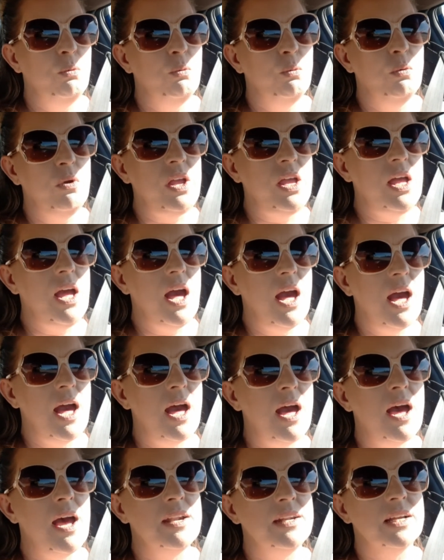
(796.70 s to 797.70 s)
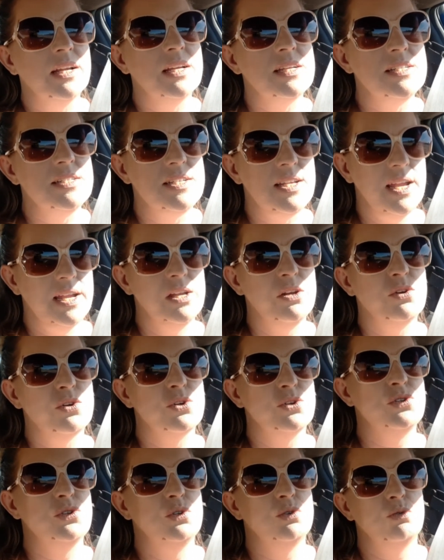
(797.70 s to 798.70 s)
we had a
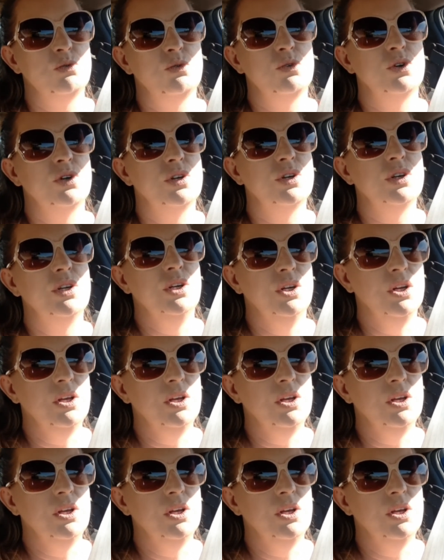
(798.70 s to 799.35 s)
container store